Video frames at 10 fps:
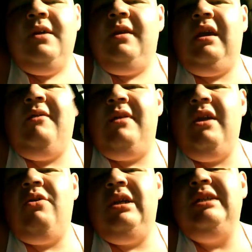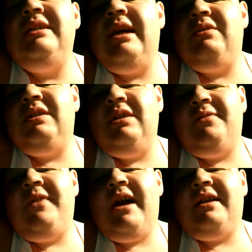I think I've narrowed it down to the
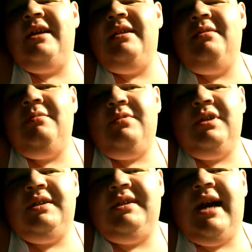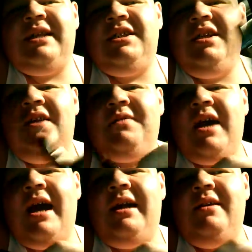fact that the Scotch snuff
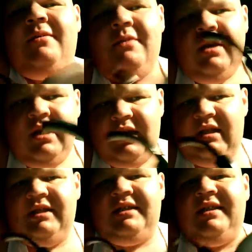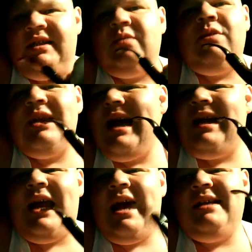kind of, at least this one,
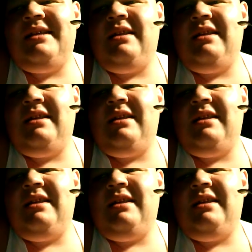kind of has